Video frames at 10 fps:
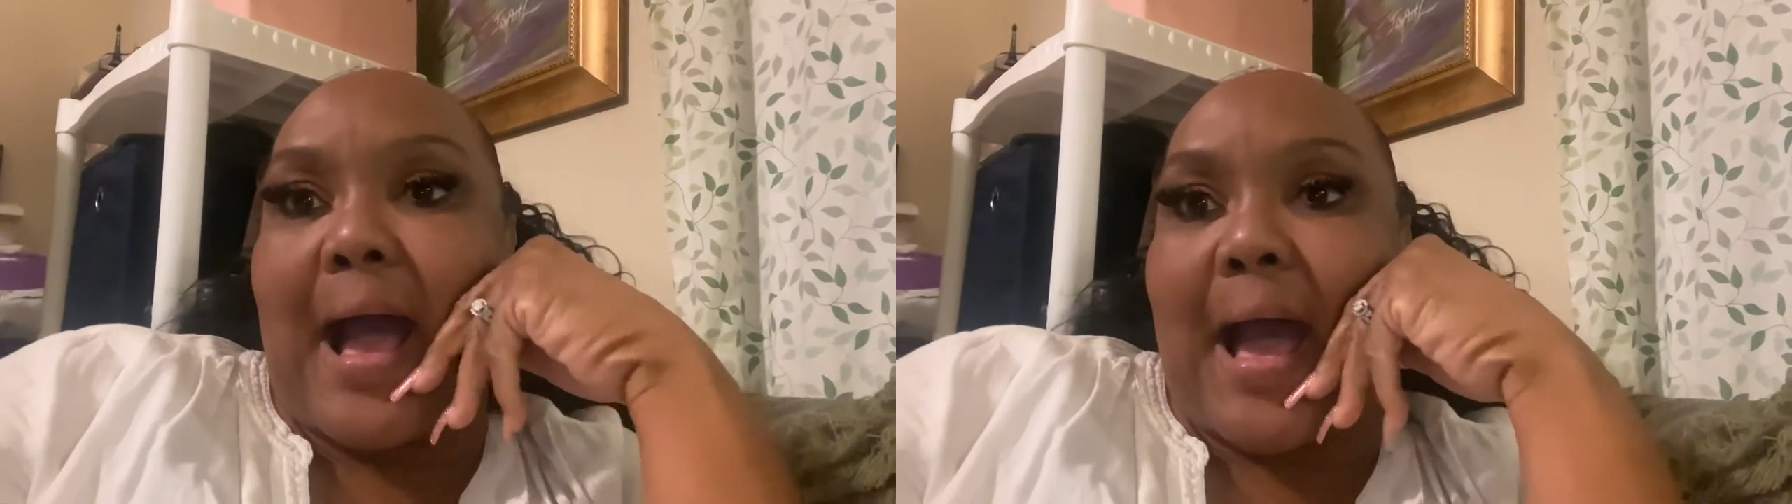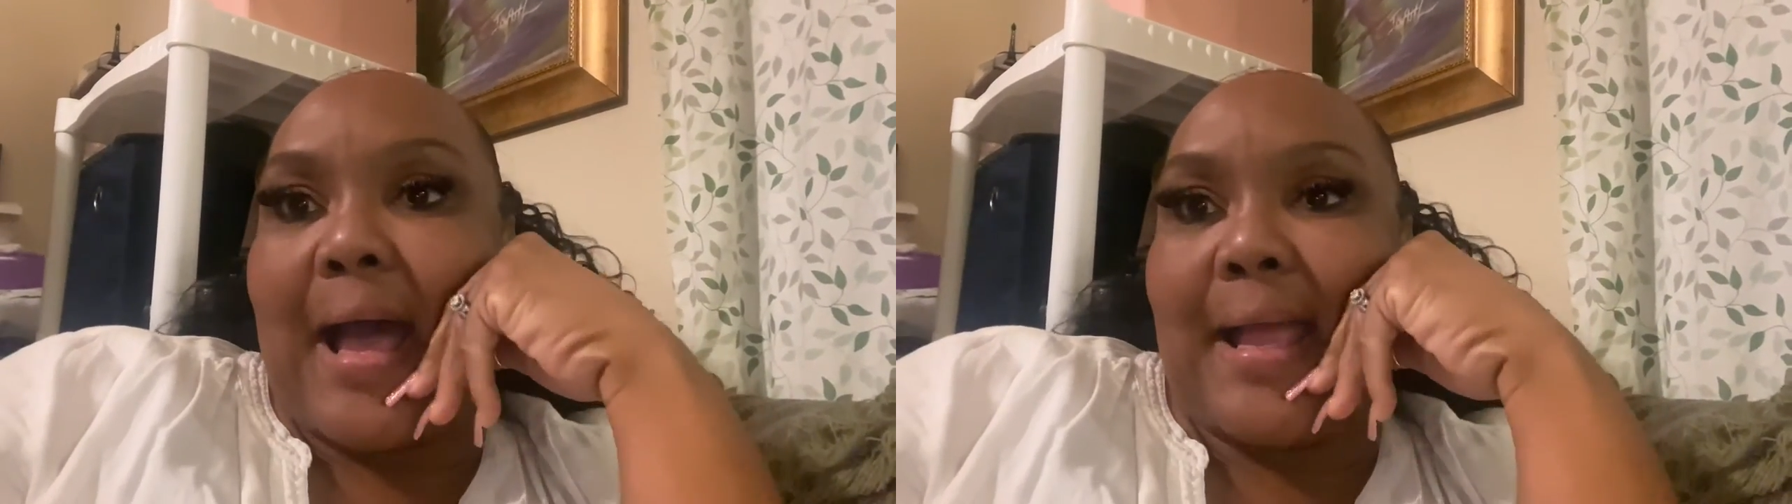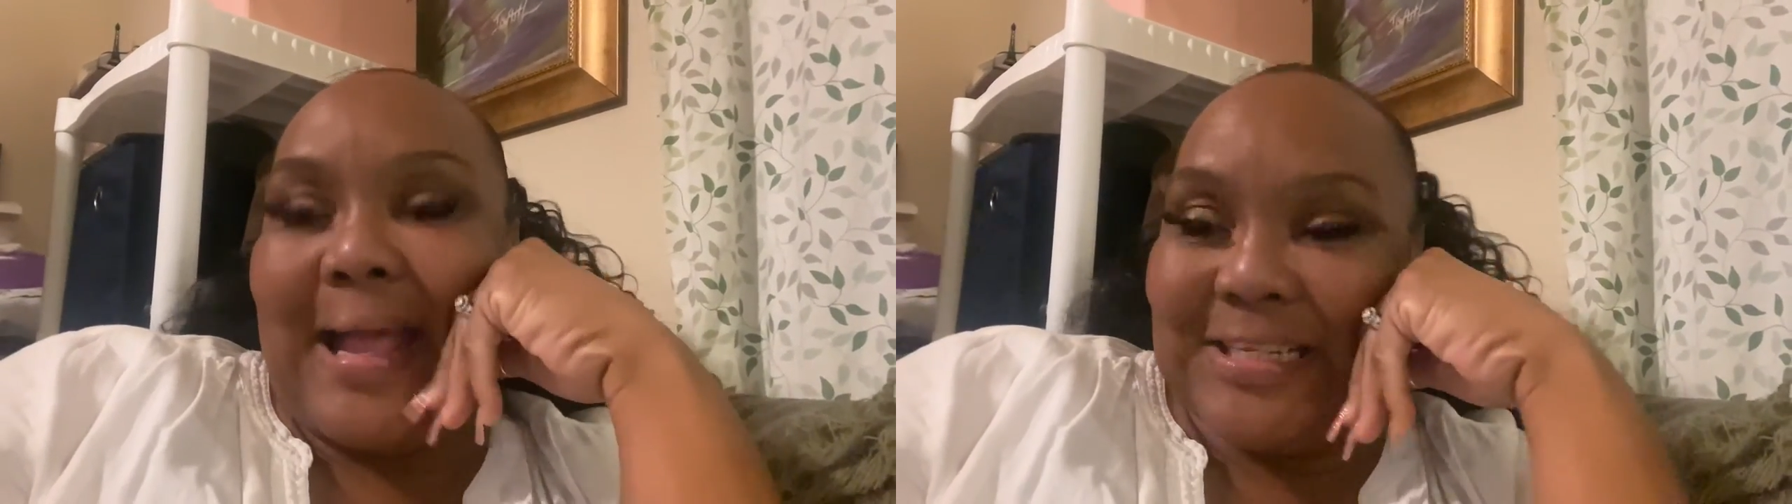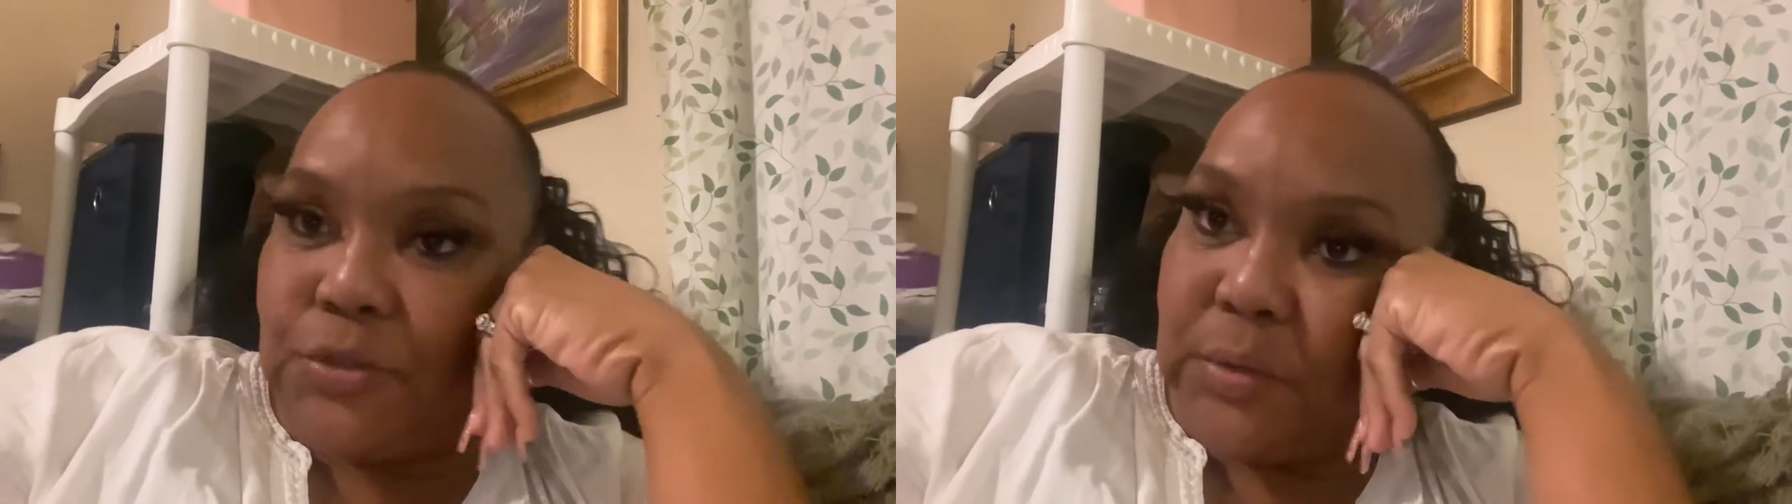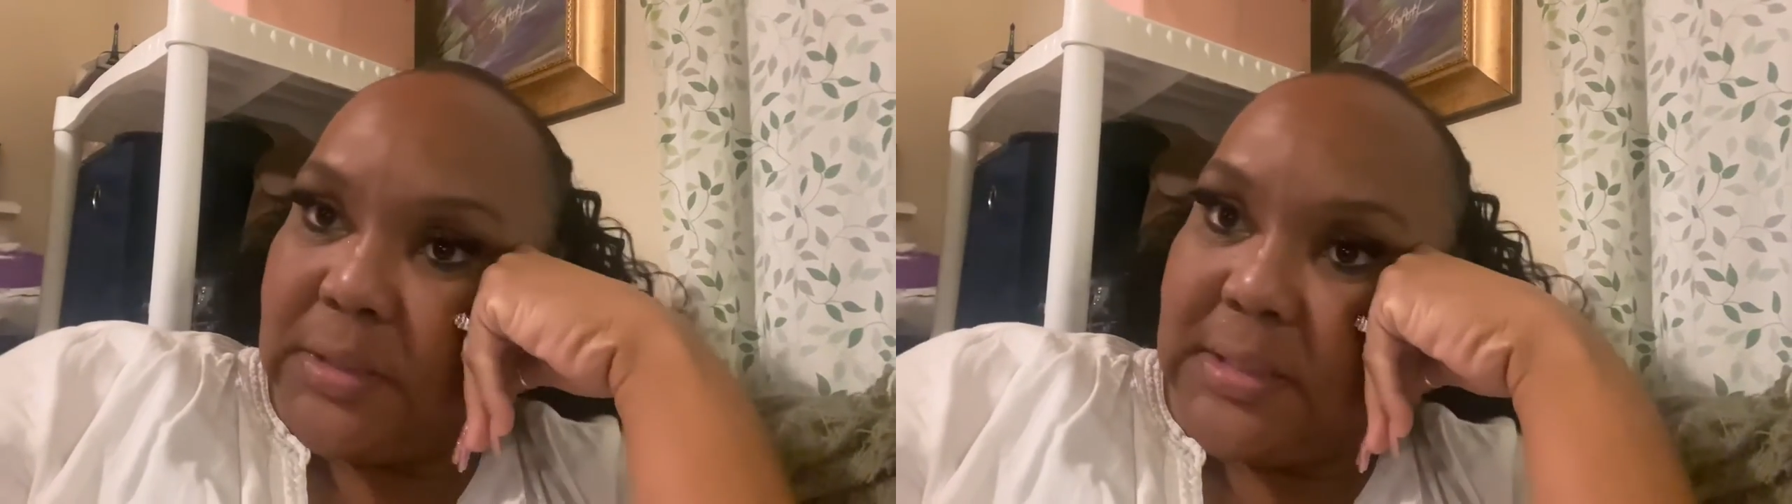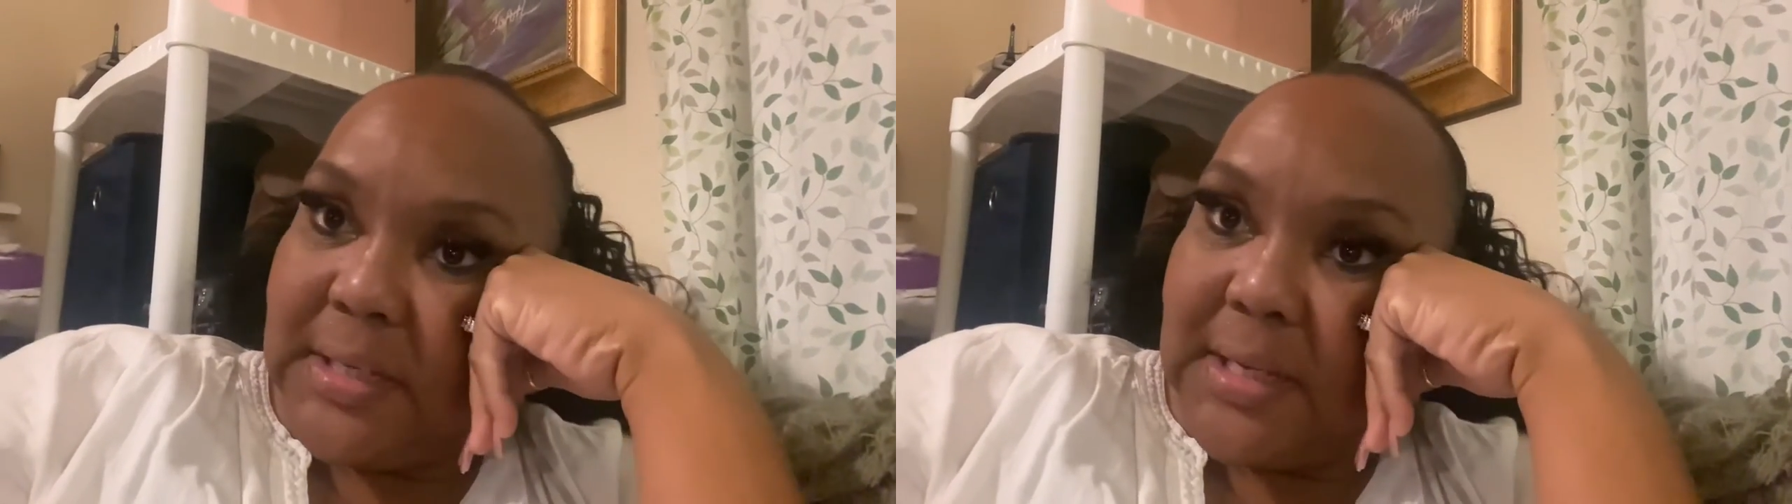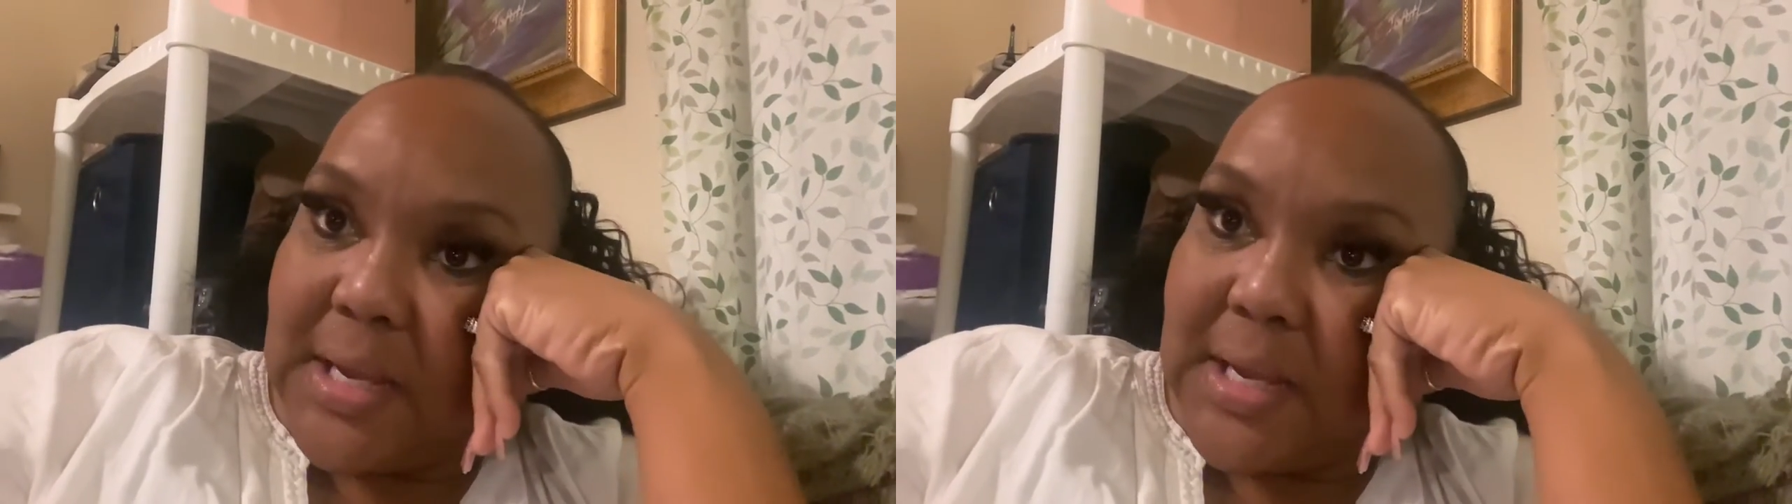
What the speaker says: I actually